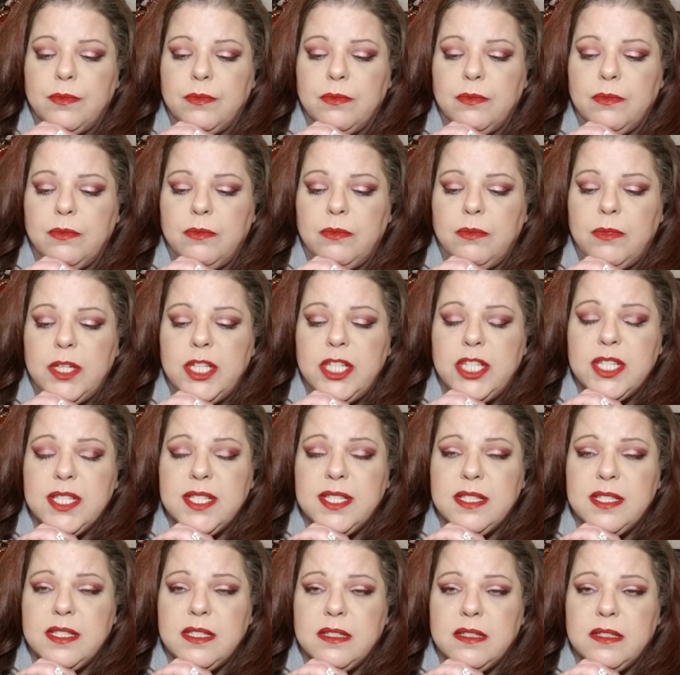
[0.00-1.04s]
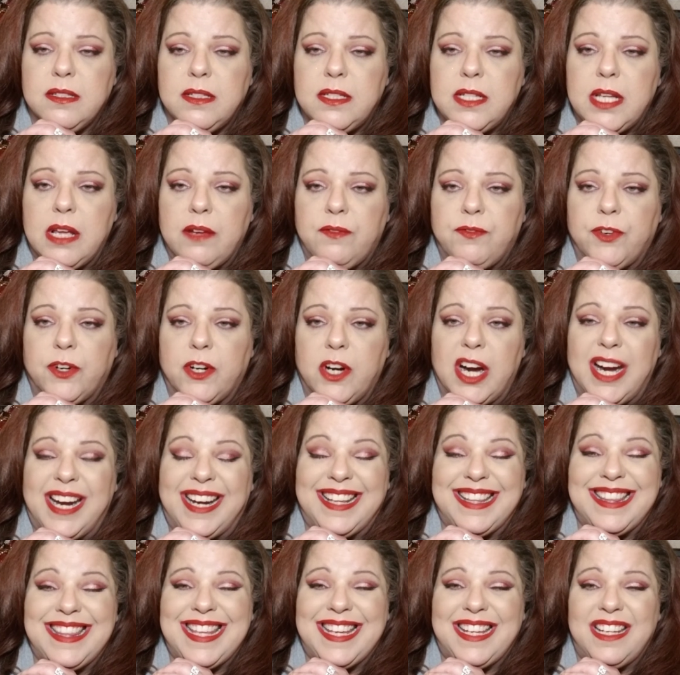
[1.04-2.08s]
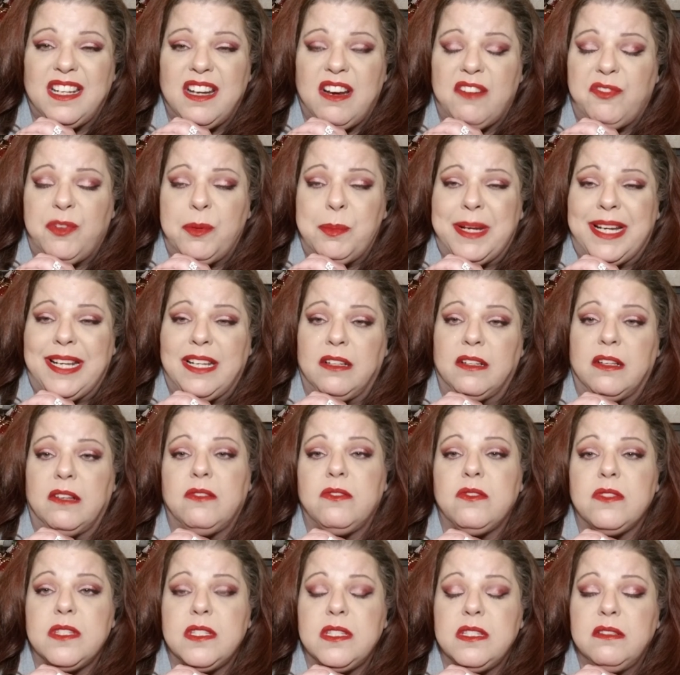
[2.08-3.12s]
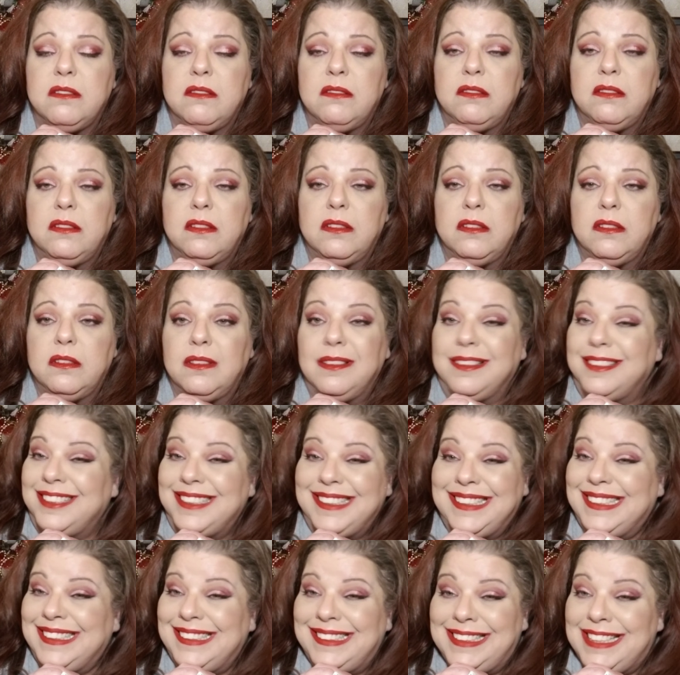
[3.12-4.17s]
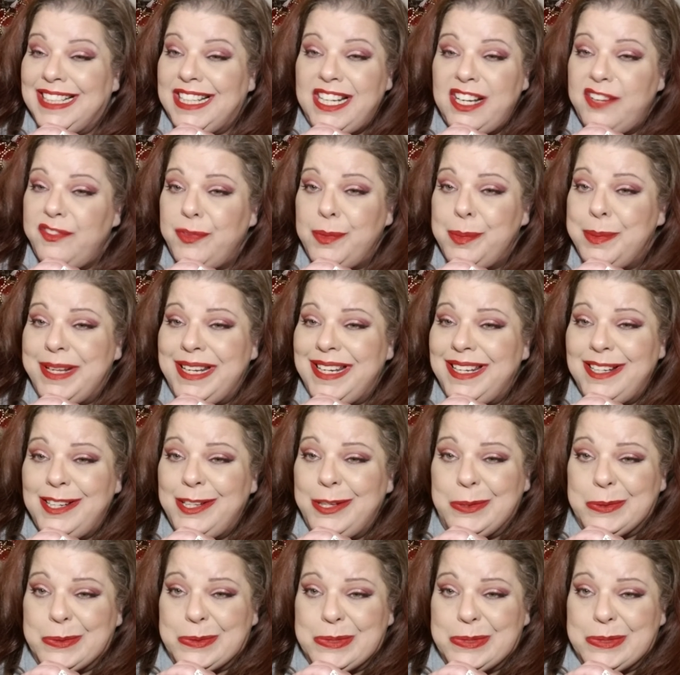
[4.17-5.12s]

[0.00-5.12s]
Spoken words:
we just take for granted that everybody knows. Not everybody knows.